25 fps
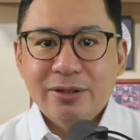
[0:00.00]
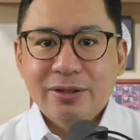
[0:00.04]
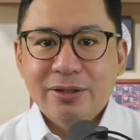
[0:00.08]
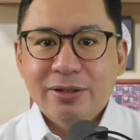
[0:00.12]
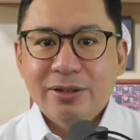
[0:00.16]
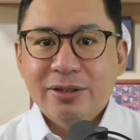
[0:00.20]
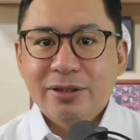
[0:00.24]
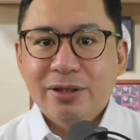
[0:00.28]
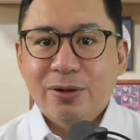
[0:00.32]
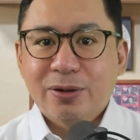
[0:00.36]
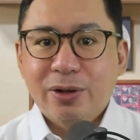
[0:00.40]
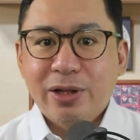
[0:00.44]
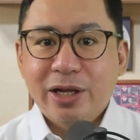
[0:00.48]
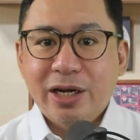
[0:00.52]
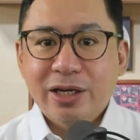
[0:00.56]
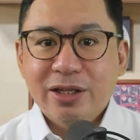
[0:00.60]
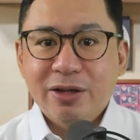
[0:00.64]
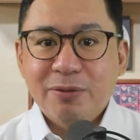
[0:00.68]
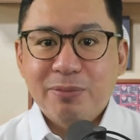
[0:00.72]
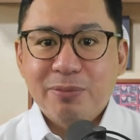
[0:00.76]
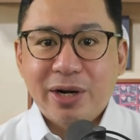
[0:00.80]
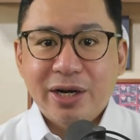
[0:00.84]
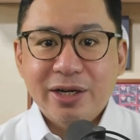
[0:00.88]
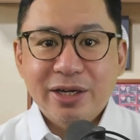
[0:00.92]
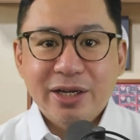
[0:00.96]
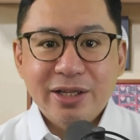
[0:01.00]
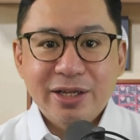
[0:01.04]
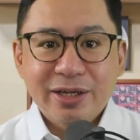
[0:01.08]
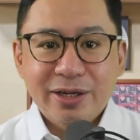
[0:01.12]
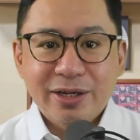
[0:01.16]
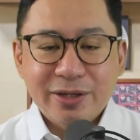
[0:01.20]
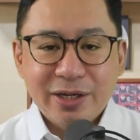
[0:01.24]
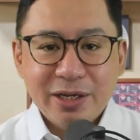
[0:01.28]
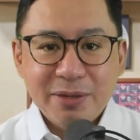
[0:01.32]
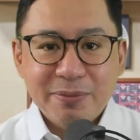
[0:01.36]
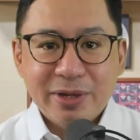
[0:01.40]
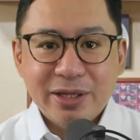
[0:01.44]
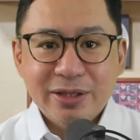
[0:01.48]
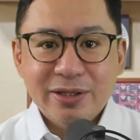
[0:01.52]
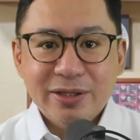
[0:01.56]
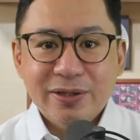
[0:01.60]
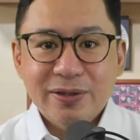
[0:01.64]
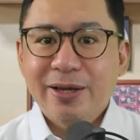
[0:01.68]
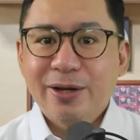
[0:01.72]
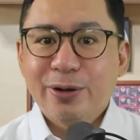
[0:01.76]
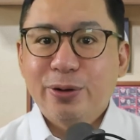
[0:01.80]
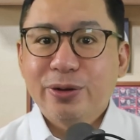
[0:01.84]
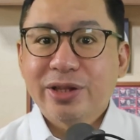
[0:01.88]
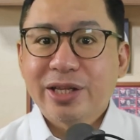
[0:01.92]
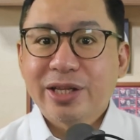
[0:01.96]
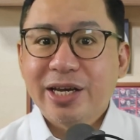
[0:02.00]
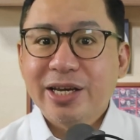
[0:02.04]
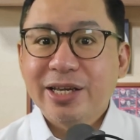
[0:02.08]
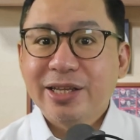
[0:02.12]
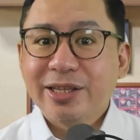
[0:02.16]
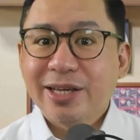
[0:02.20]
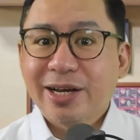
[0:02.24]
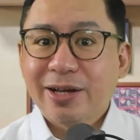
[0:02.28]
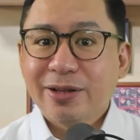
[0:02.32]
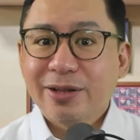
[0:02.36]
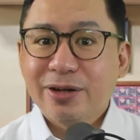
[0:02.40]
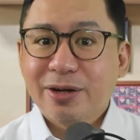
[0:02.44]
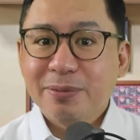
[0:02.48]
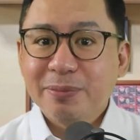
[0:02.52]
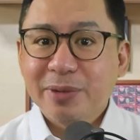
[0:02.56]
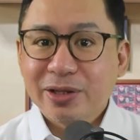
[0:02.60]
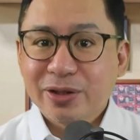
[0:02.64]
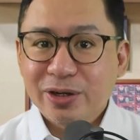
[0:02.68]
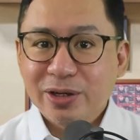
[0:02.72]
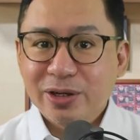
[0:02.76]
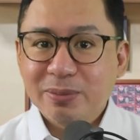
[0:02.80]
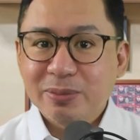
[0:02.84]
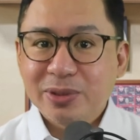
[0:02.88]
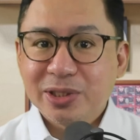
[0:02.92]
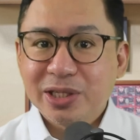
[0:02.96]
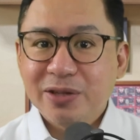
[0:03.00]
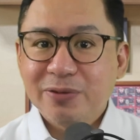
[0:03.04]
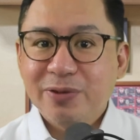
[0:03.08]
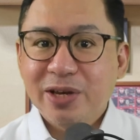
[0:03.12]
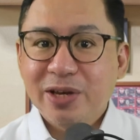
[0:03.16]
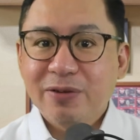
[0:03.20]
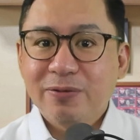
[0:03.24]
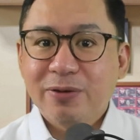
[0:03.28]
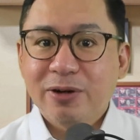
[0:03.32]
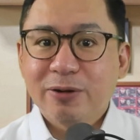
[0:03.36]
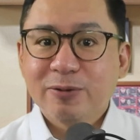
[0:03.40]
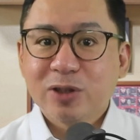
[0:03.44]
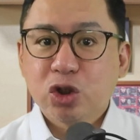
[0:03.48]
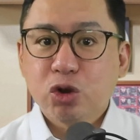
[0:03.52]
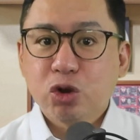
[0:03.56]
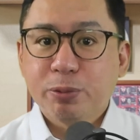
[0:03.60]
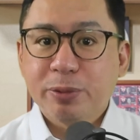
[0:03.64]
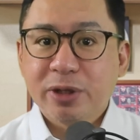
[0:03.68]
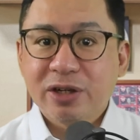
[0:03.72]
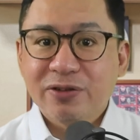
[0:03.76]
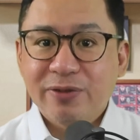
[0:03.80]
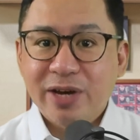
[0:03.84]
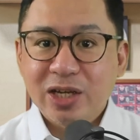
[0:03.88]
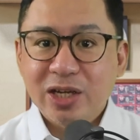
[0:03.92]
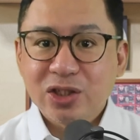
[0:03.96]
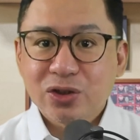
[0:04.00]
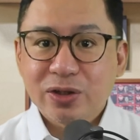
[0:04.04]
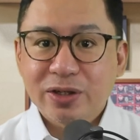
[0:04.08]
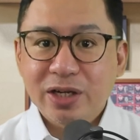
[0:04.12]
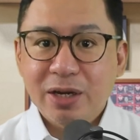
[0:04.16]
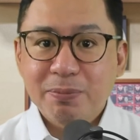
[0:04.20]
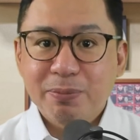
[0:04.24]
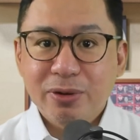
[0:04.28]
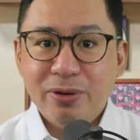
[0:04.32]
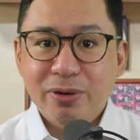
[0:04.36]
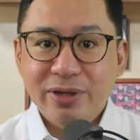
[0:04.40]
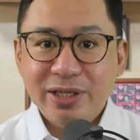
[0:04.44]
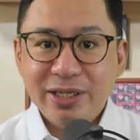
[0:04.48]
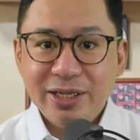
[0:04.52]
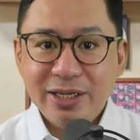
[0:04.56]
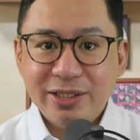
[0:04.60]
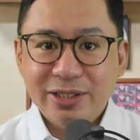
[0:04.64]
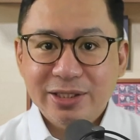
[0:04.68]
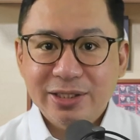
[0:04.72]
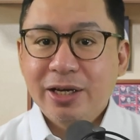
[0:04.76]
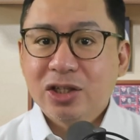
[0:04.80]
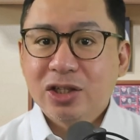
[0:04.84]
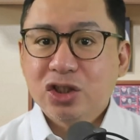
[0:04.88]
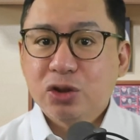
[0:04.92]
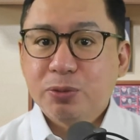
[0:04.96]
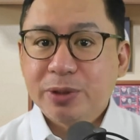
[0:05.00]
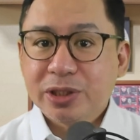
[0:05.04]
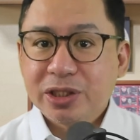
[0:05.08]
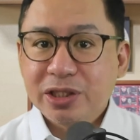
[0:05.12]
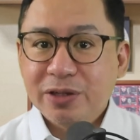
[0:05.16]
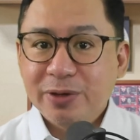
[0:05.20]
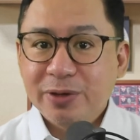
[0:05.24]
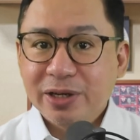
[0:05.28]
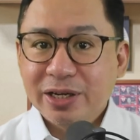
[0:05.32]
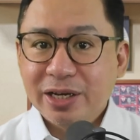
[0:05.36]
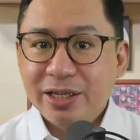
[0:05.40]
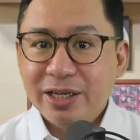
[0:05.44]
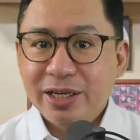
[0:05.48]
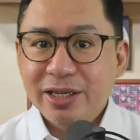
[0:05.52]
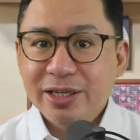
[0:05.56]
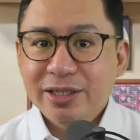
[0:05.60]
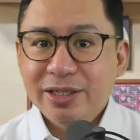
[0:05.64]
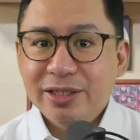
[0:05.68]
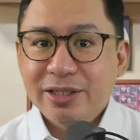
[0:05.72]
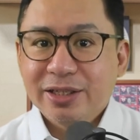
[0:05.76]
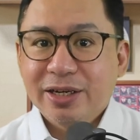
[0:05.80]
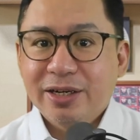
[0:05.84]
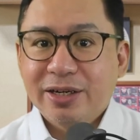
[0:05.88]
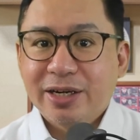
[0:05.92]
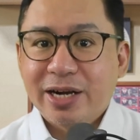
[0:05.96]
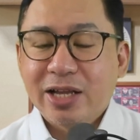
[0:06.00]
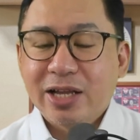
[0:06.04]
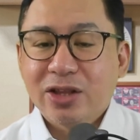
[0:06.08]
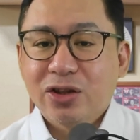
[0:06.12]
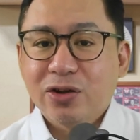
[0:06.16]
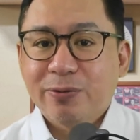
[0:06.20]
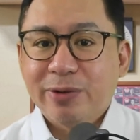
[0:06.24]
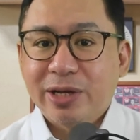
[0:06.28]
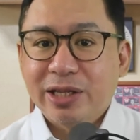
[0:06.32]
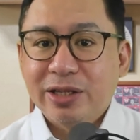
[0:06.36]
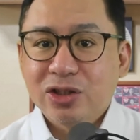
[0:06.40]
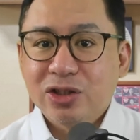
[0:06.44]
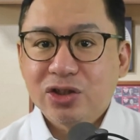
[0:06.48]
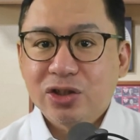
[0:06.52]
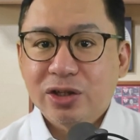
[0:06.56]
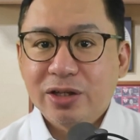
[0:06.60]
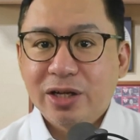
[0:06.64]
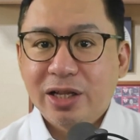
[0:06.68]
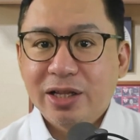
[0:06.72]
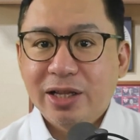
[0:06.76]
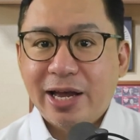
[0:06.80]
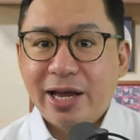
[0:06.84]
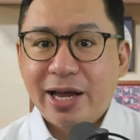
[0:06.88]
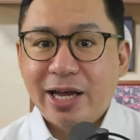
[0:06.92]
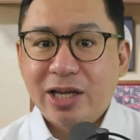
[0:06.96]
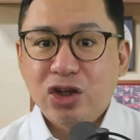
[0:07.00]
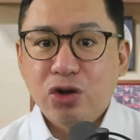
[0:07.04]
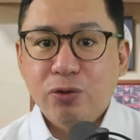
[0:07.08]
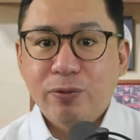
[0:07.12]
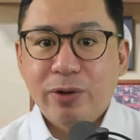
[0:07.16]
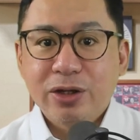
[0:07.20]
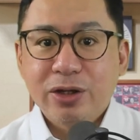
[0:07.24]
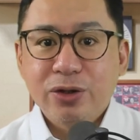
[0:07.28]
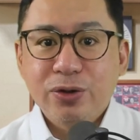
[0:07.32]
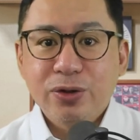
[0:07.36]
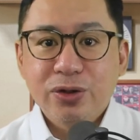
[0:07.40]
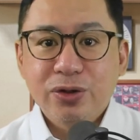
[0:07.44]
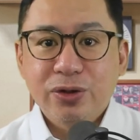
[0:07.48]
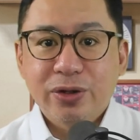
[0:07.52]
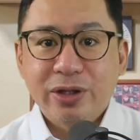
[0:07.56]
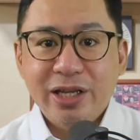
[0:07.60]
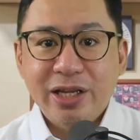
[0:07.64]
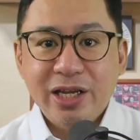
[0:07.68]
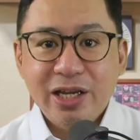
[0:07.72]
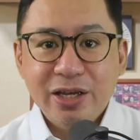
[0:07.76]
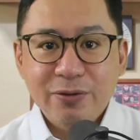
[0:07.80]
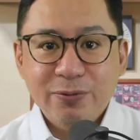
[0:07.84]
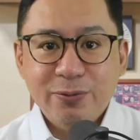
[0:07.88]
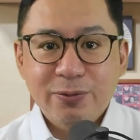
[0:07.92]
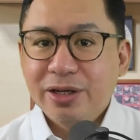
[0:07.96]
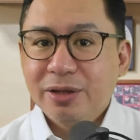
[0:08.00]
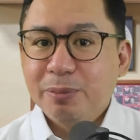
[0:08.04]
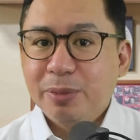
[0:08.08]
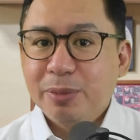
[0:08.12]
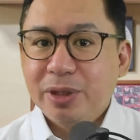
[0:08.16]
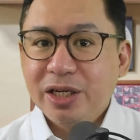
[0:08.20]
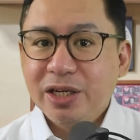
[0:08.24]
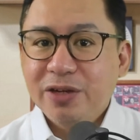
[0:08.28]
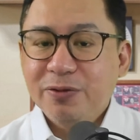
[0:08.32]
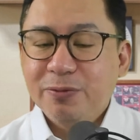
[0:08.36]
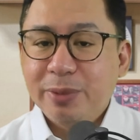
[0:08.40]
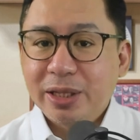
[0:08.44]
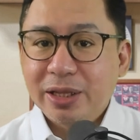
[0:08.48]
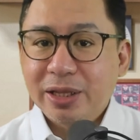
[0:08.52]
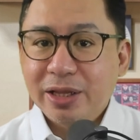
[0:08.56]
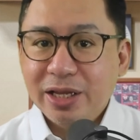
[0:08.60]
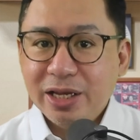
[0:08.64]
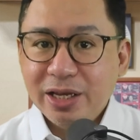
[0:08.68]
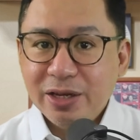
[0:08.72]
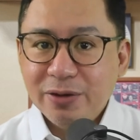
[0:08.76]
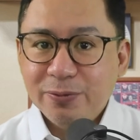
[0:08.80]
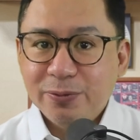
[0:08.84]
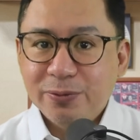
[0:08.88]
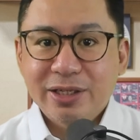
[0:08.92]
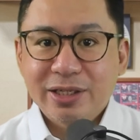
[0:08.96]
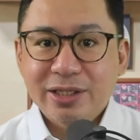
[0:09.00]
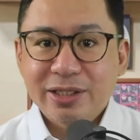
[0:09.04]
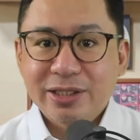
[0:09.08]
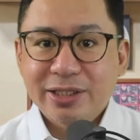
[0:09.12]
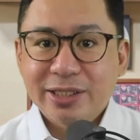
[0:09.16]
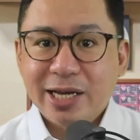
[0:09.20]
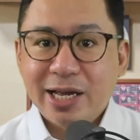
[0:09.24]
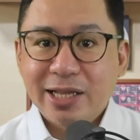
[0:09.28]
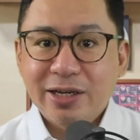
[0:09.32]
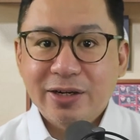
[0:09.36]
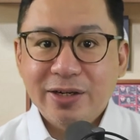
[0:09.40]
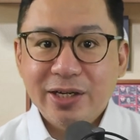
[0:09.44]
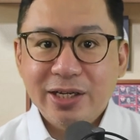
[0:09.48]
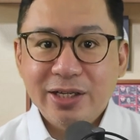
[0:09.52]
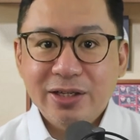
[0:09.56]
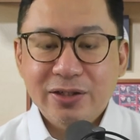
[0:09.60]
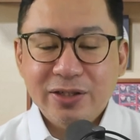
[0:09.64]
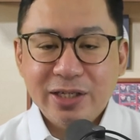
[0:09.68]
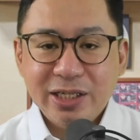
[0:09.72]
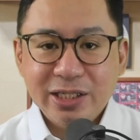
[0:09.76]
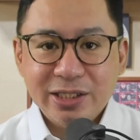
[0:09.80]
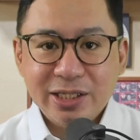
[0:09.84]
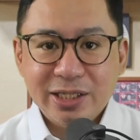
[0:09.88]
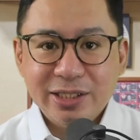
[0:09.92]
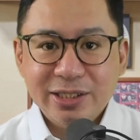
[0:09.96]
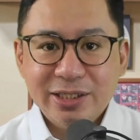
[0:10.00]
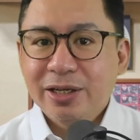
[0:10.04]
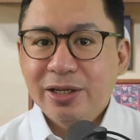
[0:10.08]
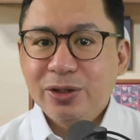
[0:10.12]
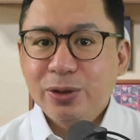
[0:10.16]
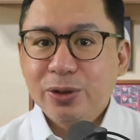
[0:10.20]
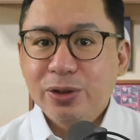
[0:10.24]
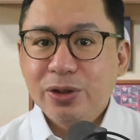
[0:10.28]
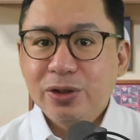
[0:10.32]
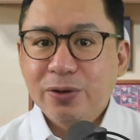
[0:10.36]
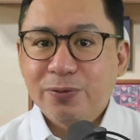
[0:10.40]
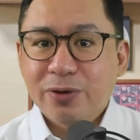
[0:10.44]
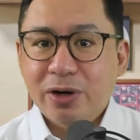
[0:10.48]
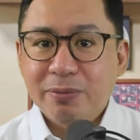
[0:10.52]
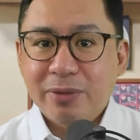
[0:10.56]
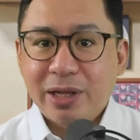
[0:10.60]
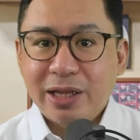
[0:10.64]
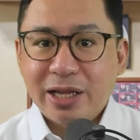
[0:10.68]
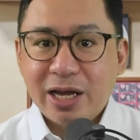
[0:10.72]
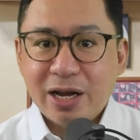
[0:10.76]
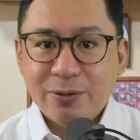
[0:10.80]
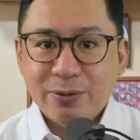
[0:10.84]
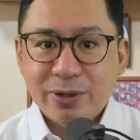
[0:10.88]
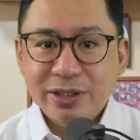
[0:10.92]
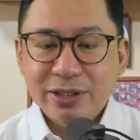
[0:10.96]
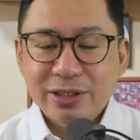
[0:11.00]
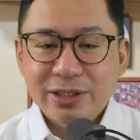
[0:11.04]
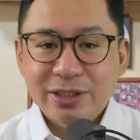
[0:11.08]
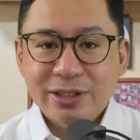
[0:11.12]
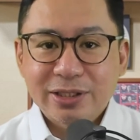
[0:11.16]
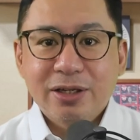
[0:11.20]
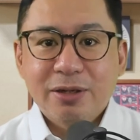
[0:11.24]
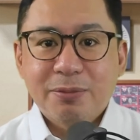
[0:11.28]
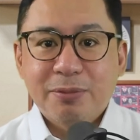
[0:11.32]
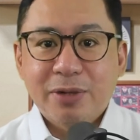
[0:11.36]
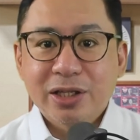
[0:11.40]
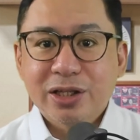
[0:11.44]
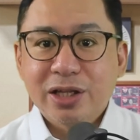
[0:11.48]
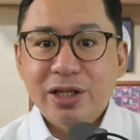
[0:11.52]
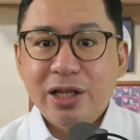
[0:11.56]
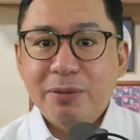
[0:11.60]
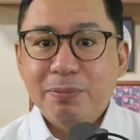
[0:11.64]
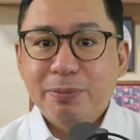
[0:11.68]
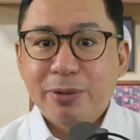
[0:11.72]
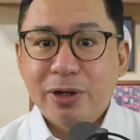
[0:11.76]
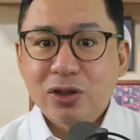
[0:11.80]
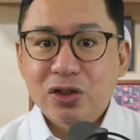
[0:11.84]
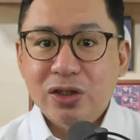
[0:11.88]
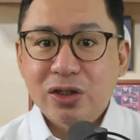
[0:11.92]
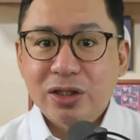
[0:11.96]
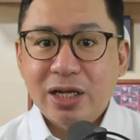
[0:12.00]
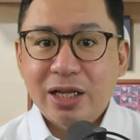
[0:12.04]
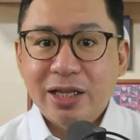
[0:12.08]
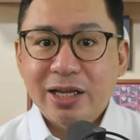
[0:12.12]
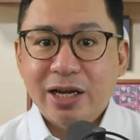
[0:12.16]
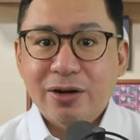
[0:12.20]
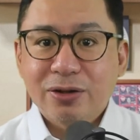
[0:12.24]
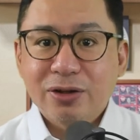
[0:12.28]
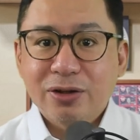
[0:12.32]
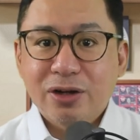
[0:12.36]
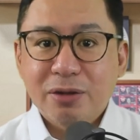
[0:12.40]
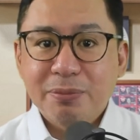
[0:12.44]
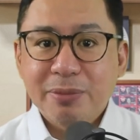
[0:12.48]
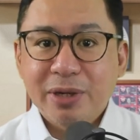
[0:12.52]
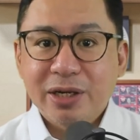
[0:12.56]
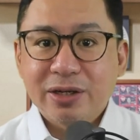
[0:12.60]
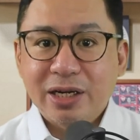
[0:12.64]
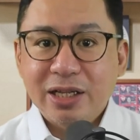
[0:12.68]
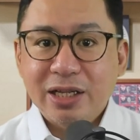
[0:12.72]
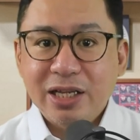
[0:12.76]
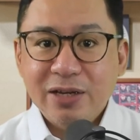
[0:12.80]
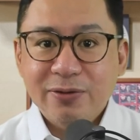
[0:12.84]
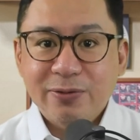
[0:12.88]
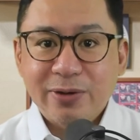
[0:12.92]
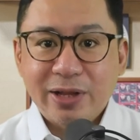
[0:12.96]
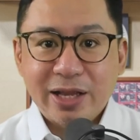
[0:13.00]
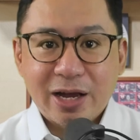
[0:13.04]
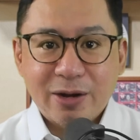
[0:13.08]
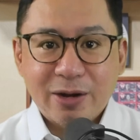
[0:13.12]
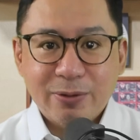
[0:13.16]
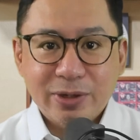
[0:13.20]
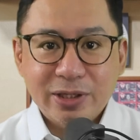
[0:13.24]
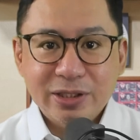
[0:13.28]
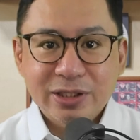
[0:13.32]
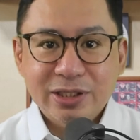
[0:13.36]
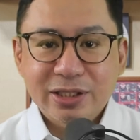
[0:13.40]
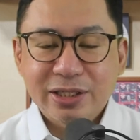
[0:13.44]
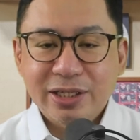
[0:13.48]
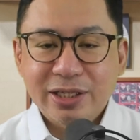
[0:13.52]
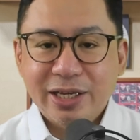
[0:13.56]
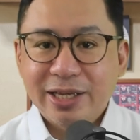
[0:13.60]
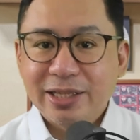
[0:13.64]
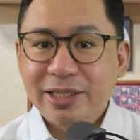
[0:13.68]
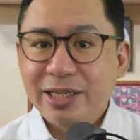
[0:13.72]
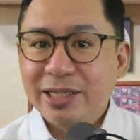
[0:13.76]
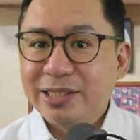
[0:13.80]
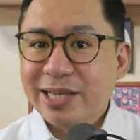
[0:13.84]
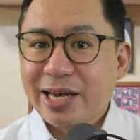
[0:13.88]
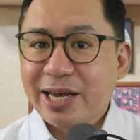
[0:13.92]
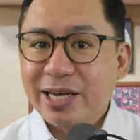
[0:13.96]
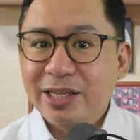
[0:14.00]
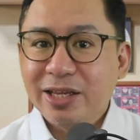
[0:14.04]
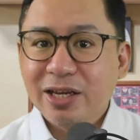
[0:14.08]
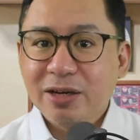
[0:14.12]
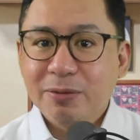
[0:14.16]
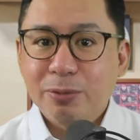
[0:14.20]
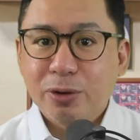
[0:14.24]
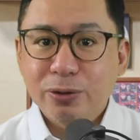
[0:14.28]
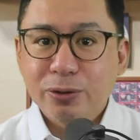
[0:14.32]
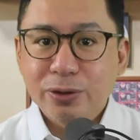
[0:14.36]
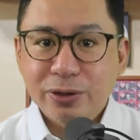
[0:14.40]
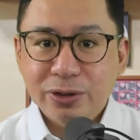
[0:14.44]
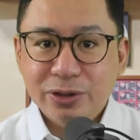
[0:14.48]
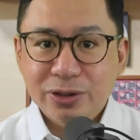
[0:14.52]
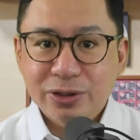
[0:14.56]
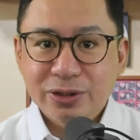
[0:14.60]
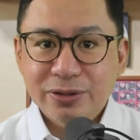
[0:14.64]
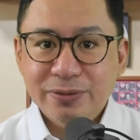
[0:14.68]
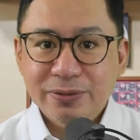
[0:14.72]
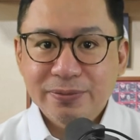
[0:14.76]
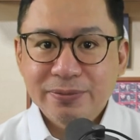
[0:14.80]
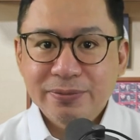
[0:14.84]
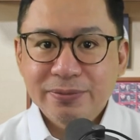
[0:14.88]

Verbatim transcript: The collective bargaining agreement contained economic terms in favor of the supervisory employees, specifically the grant of additional annual union leave, bereavement leave, salary increases, uniform allowance, monthly personal economic relief allowance, and a signing bonus.